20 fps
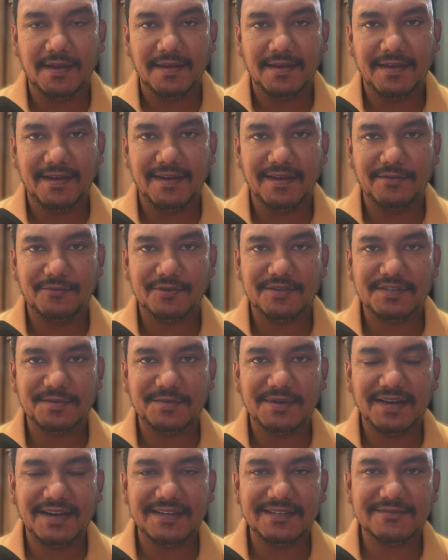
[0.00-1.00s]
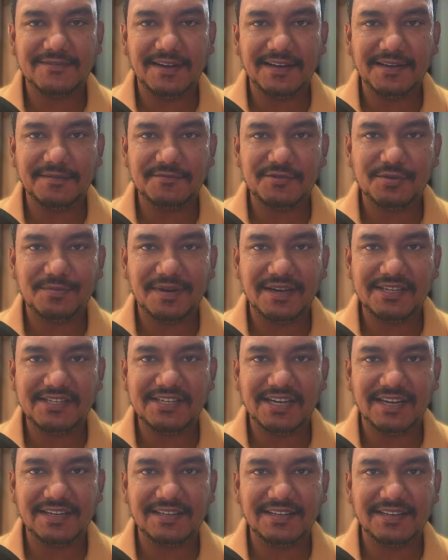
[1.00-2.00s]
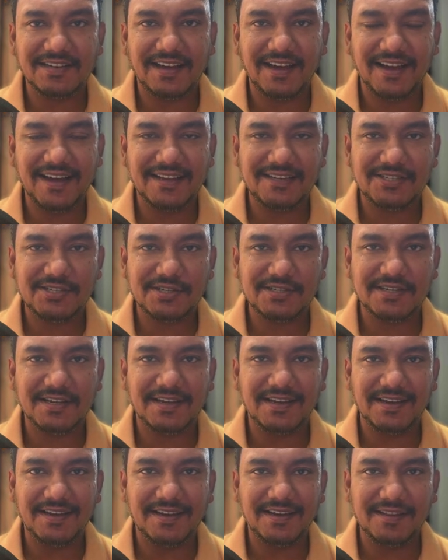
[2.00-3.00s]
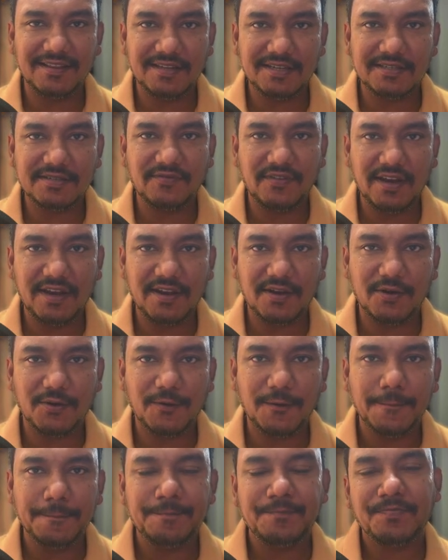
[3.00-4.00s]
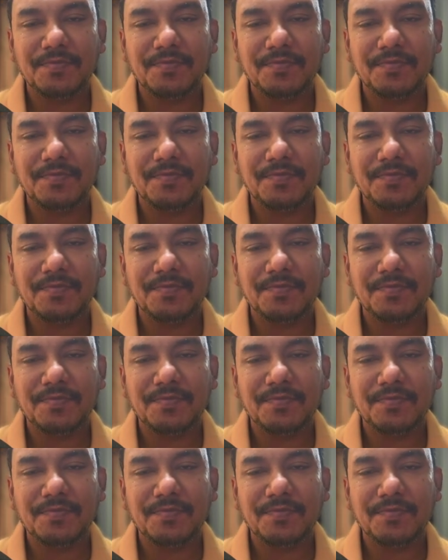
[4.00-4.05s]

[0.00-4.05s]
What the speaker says: Hey, what's up guys? Welcome to my channel, and today in this video